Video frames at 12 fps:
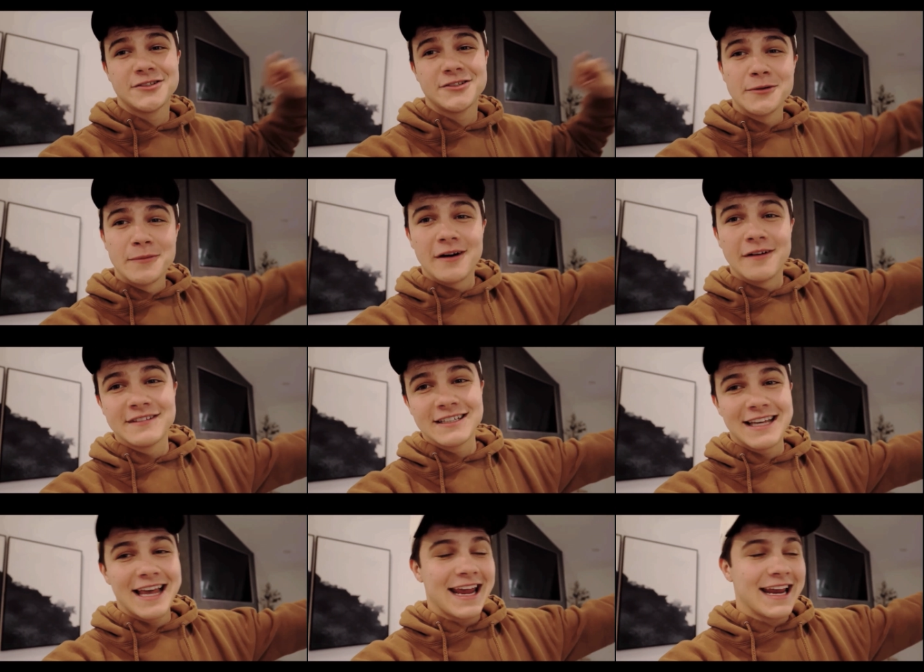turning a
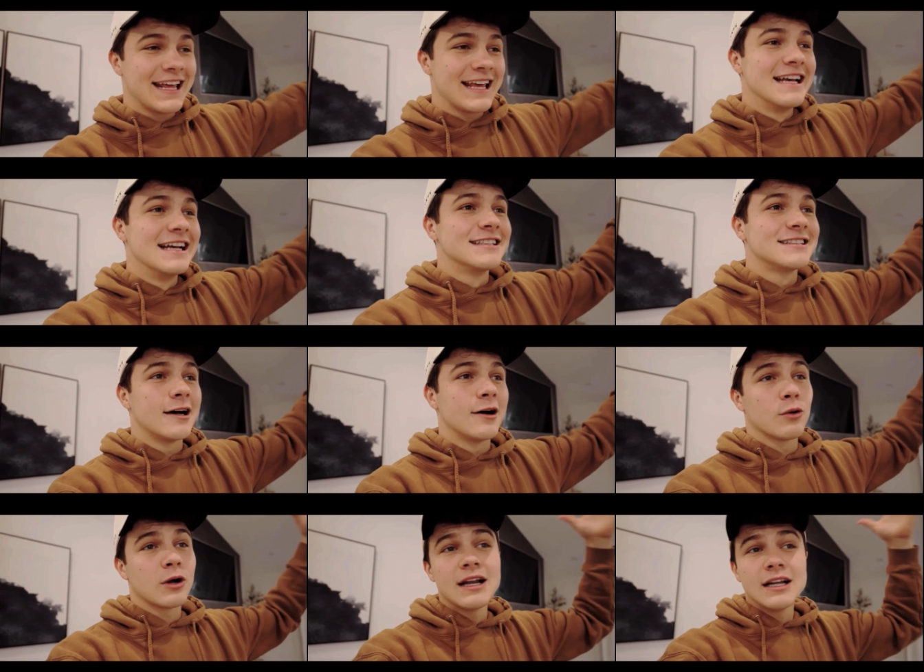challenging
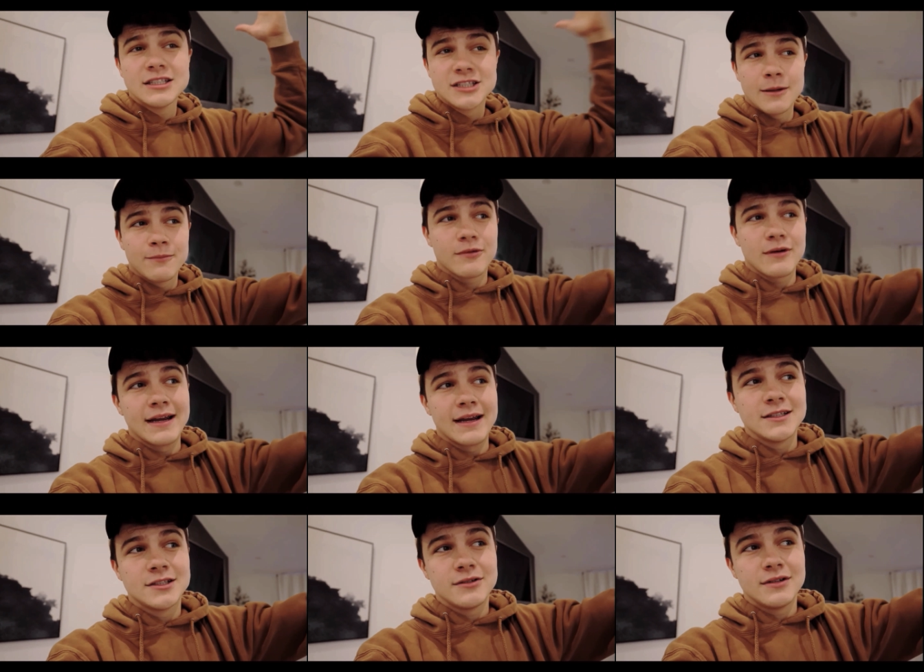situation into a
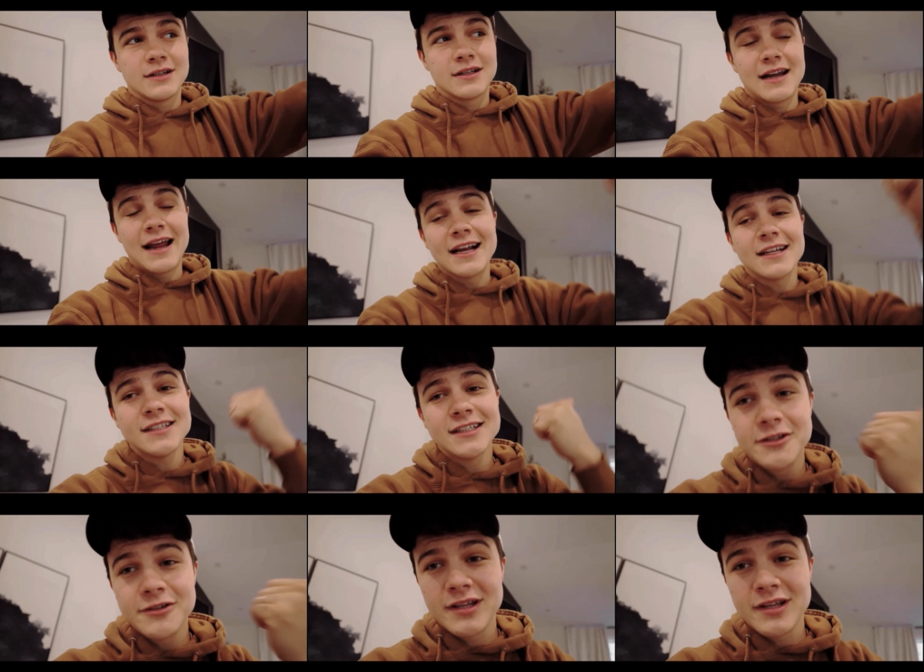celebration of love.